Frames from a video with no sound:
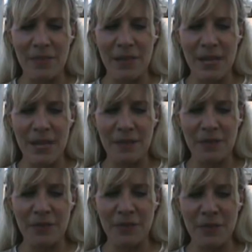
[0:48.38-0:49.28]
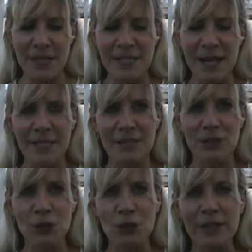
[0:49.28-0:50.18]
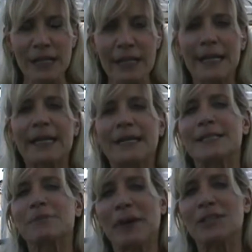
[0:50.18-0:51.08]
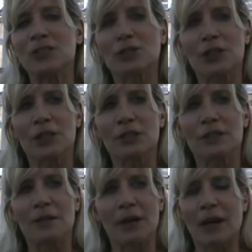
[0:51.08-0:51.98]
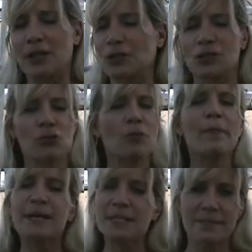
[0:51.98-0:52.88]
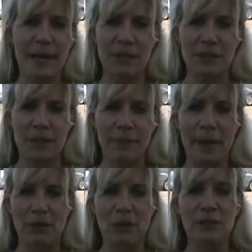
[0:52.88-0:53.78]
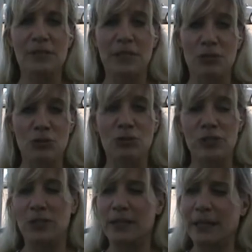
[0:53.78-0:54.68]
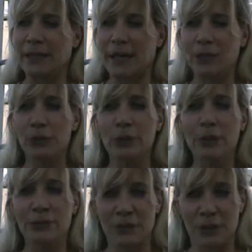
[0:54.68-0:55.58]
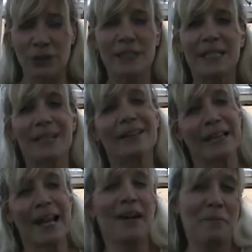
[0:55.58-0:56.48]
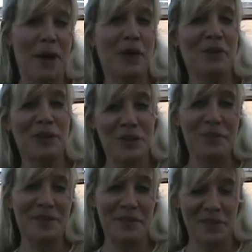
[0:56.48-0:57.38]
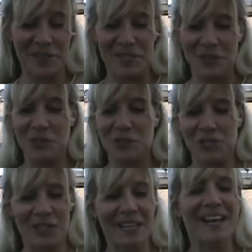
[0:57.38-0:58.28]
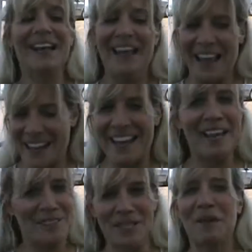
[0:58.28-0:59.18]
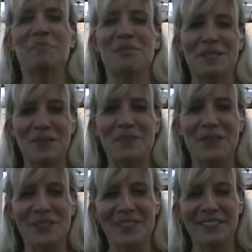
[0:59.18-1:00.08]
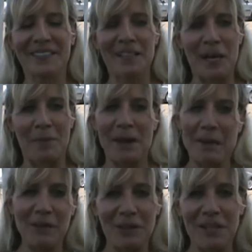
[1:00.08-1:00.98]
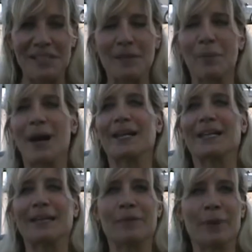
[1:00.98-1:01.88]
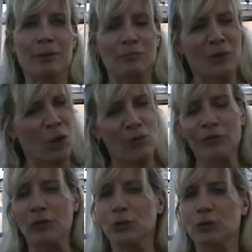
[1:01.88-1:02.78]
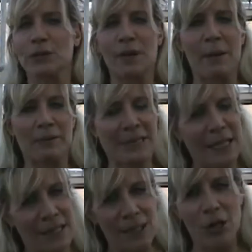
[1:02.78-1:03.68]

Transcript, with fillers: the things that I learned that I didn't expect to learn, I, I learned a tremendous amount about holistic nutrition. I, I knew a good deal again about human holistic nutrition. And again, same principles about alkalizing the body, about whole food, about getting the